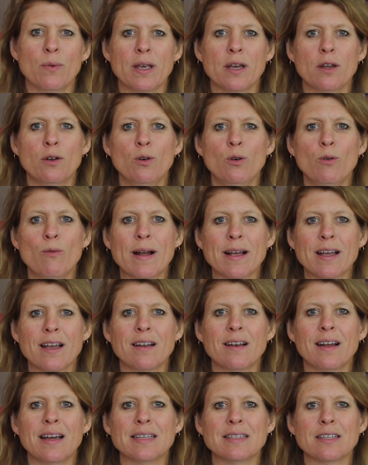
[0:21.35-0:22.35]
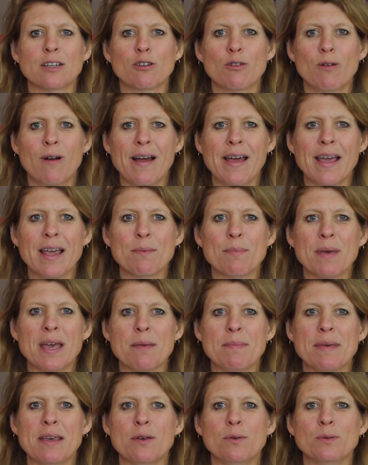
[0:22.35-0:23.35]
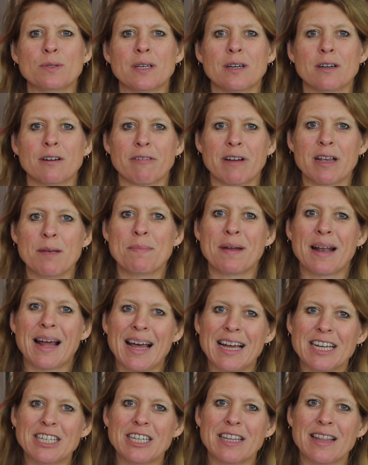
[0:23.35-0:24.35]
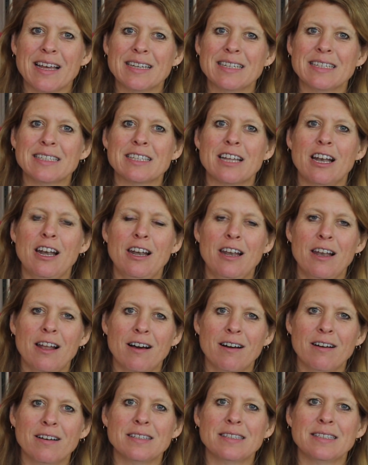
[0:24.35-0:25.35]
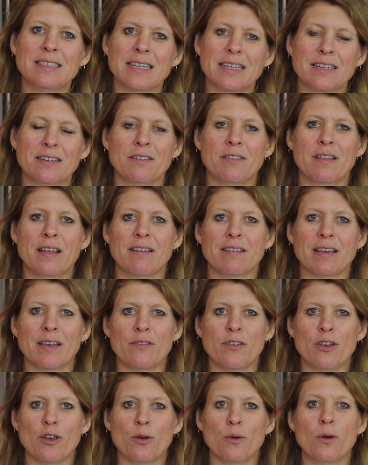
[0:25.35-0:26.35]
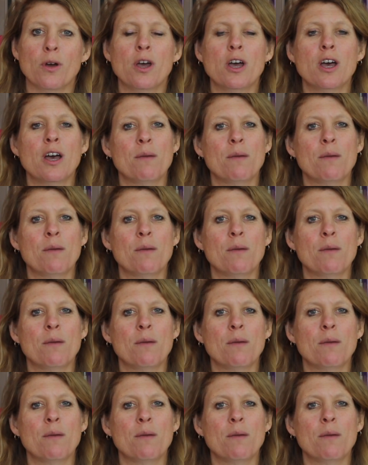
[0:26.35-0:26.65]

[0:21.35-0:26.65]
We can all recognise a crying baby who's hungry, but actually that is the last signal they'll give you.